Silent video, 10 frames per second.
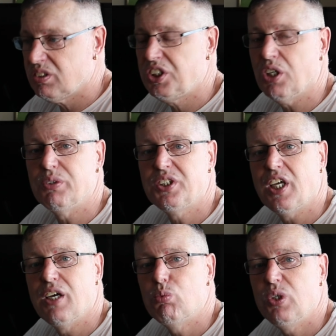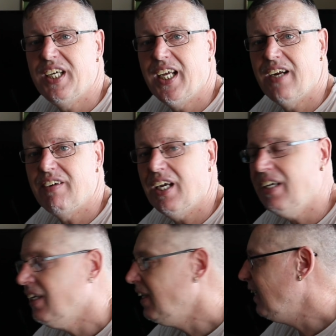shall we say, a wooded area,
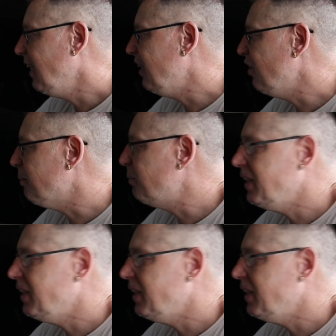it not